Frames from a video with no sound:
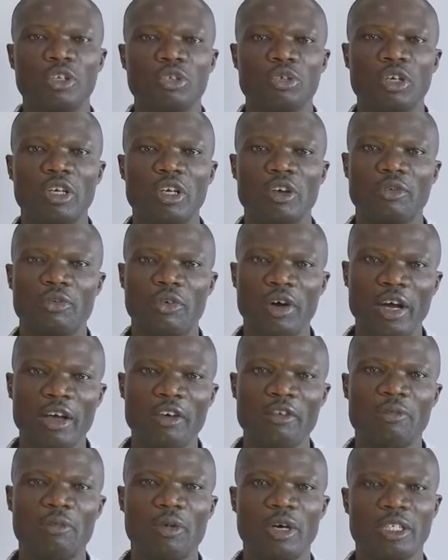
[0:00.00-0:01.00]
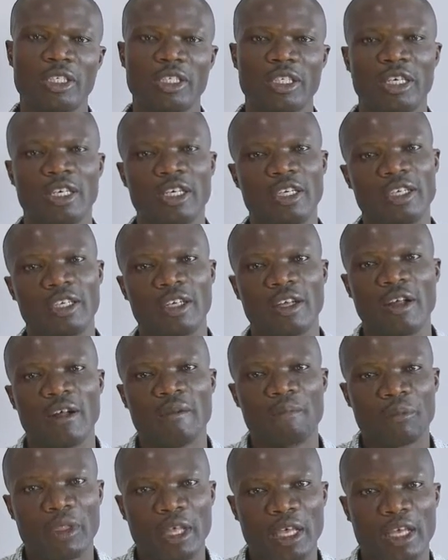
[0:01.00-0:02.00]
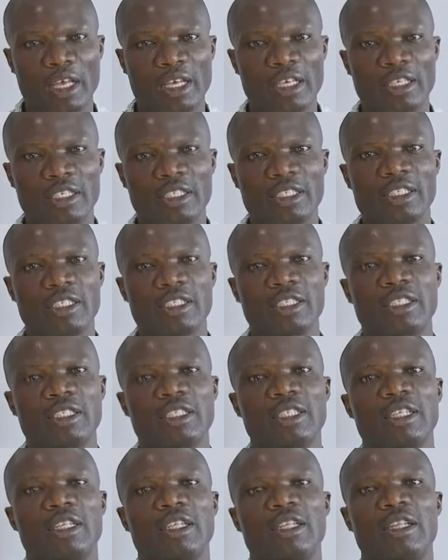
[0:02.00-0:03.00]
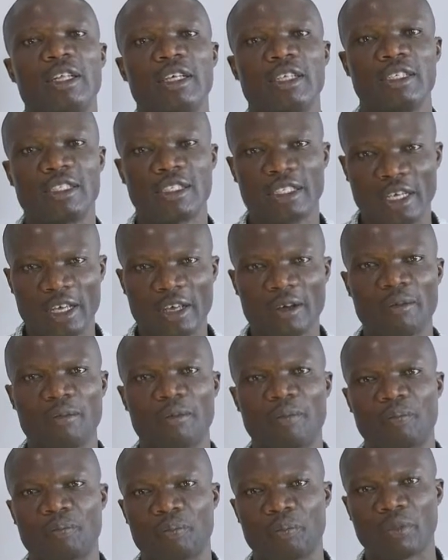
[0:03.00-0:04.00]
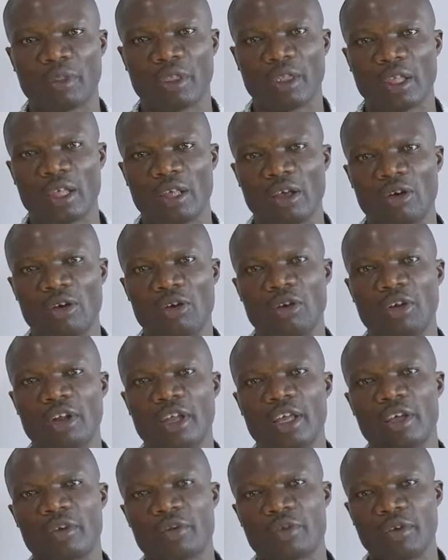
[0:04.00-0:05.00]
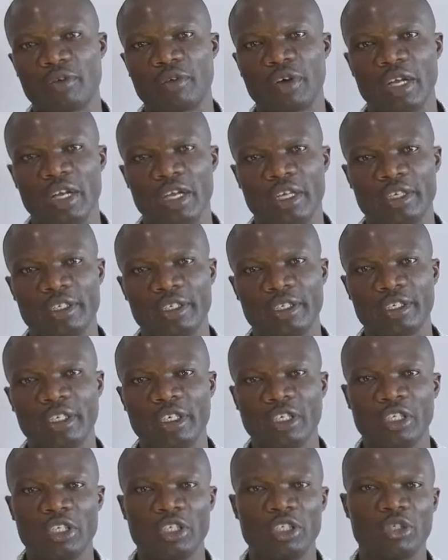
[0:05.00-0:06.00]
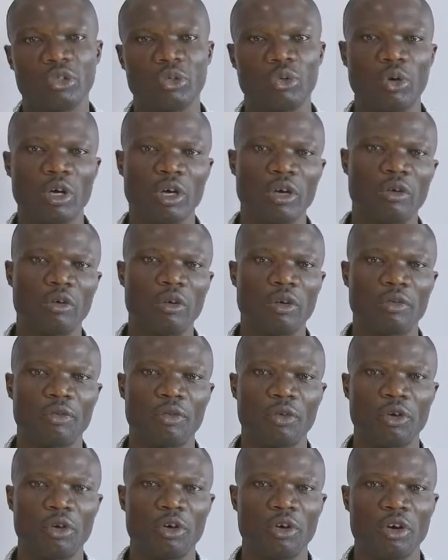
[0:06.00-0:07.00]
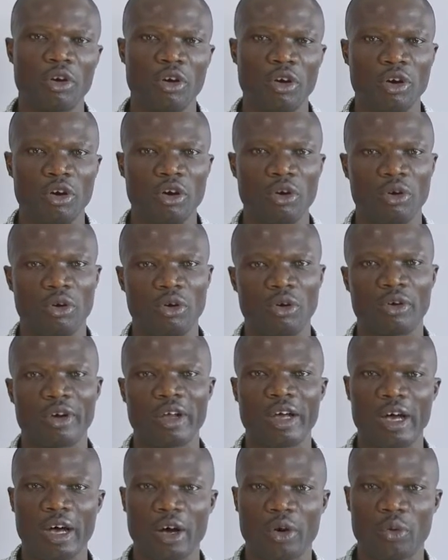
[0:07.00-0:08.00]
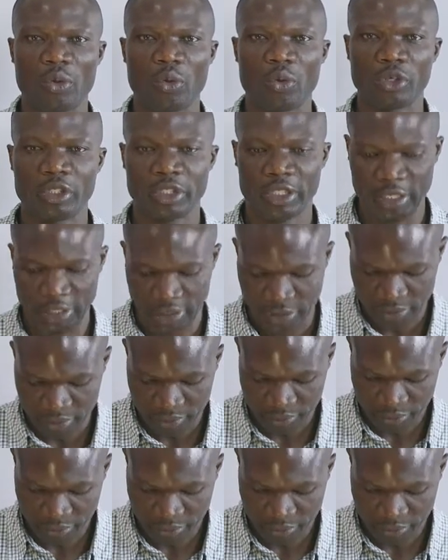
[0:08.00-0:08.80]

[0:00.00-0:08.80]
25% is the same or equivalent to 1 over 4 or a quarter.